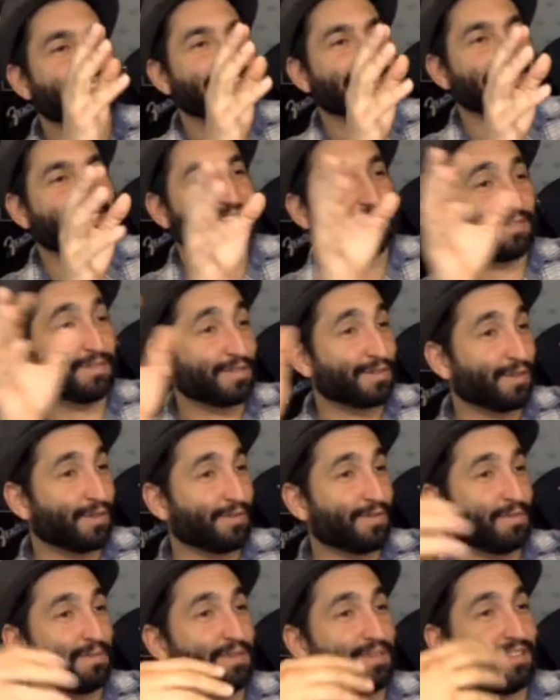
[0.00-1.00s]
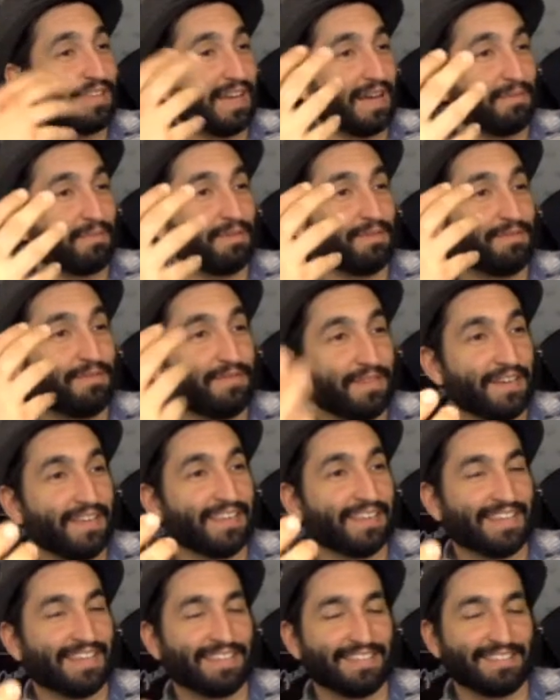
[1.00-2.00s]
So from the top with feeling.
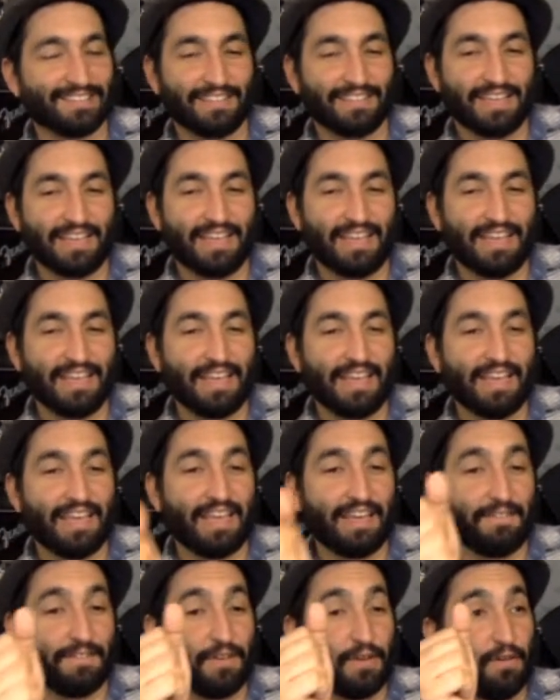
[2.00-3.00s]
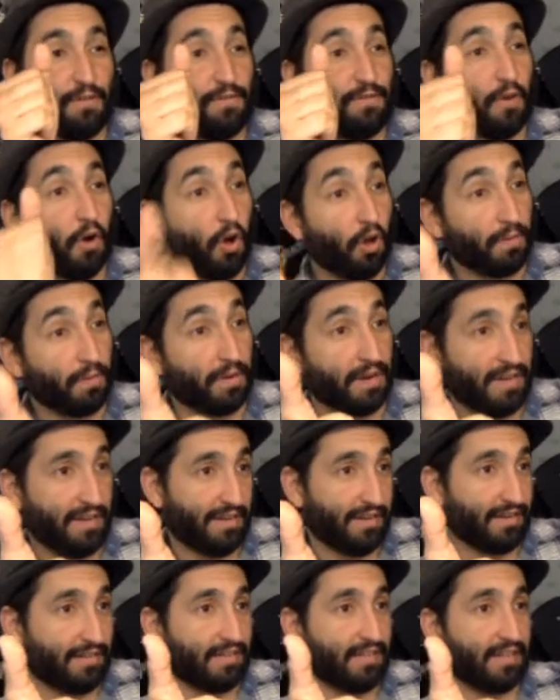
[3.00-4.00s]
If you've already done
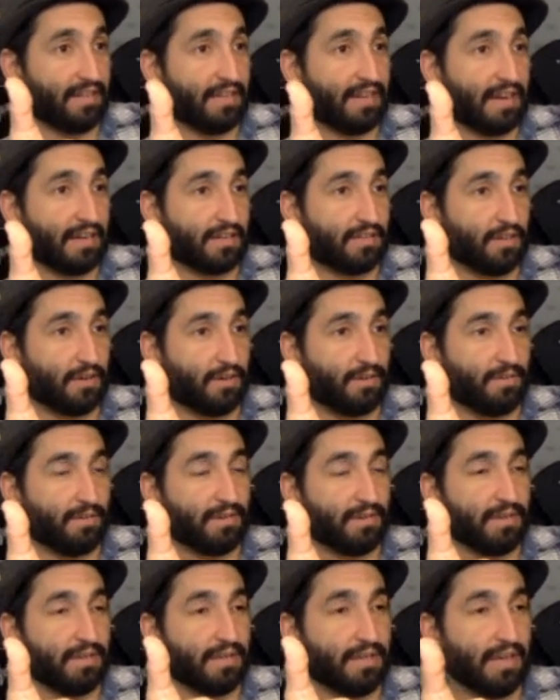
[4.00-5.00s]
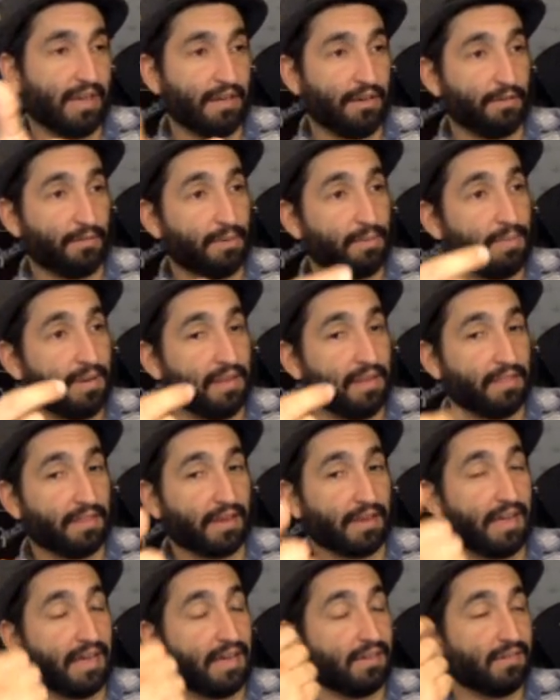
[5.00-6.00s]
tic-tac-toe and you're repeating the
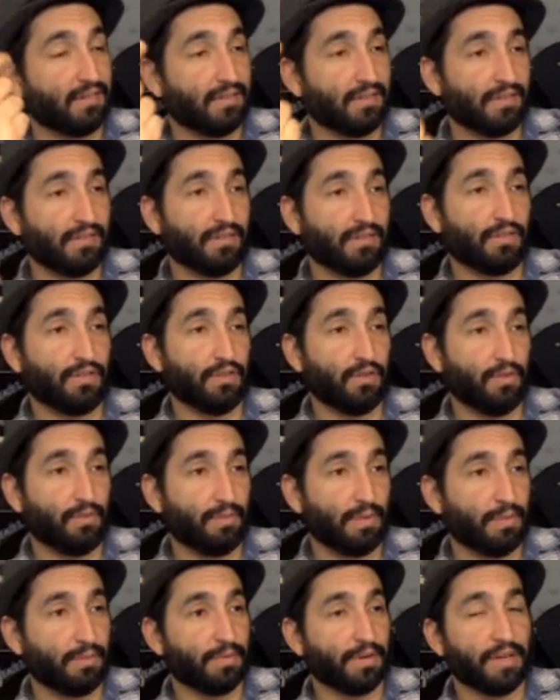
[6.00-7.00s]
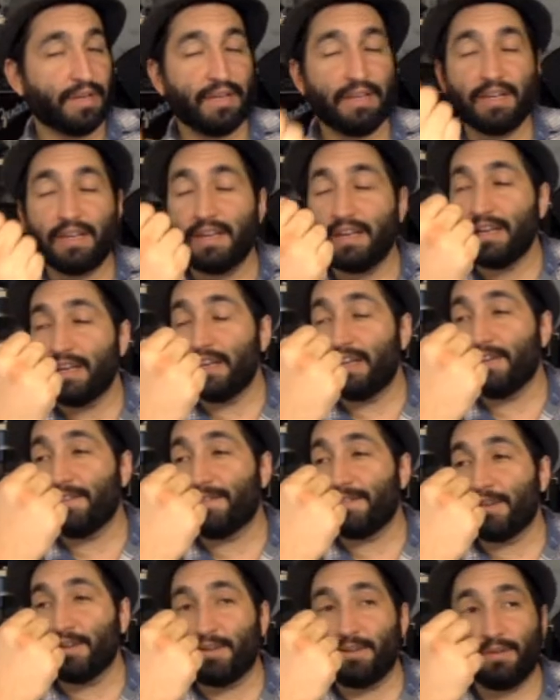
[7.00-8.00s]
class, do memory.
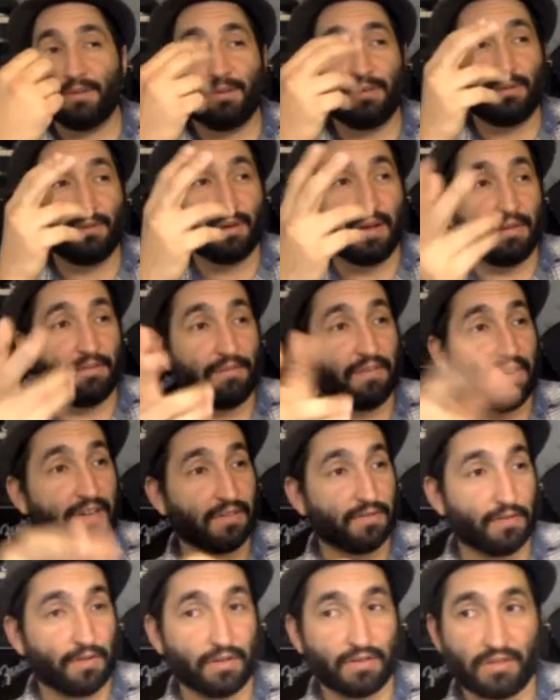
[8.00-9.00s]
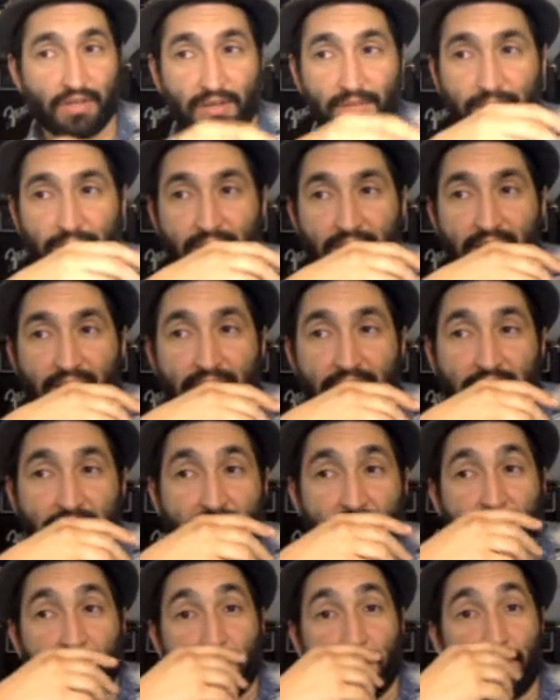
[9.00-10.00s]
And vice versa.
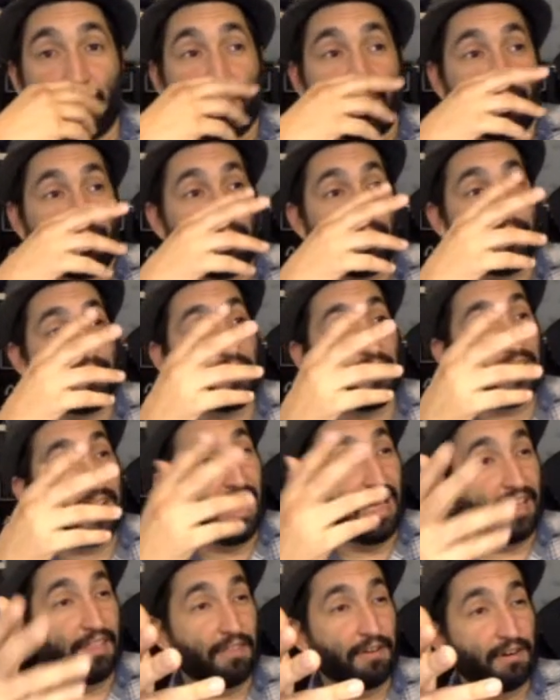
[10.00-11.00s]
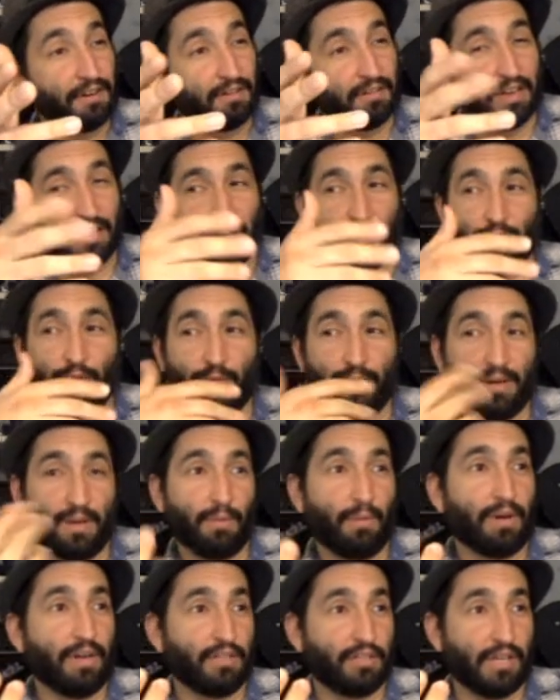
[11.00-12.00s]
But if you've done either and you really want to
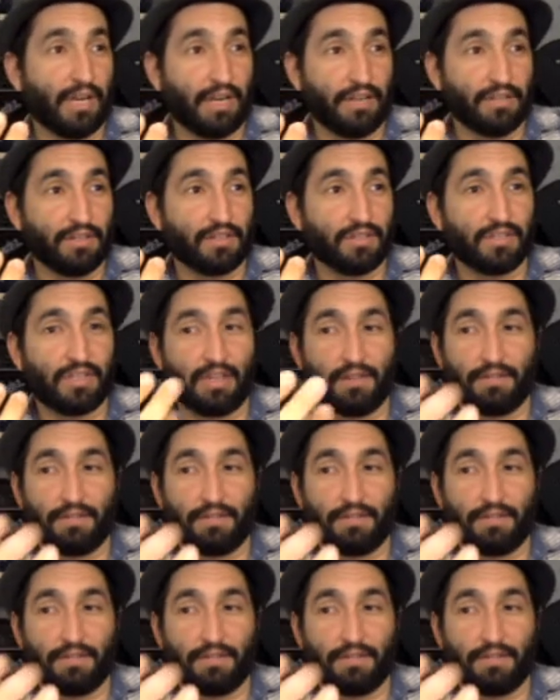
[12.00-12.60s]
challenge yourself,